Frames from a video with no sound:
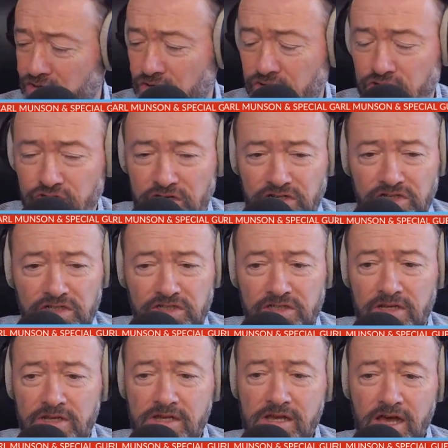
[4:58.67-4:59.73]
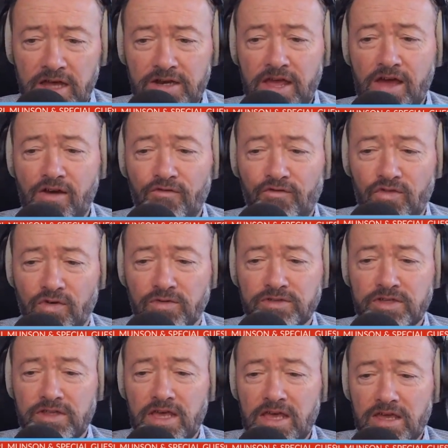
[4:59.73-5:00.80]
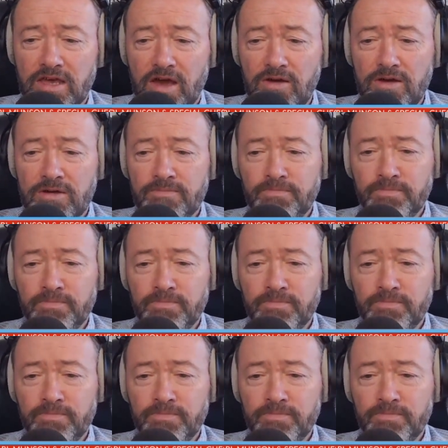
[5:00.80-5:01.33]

nutritious and helpful. So there you go.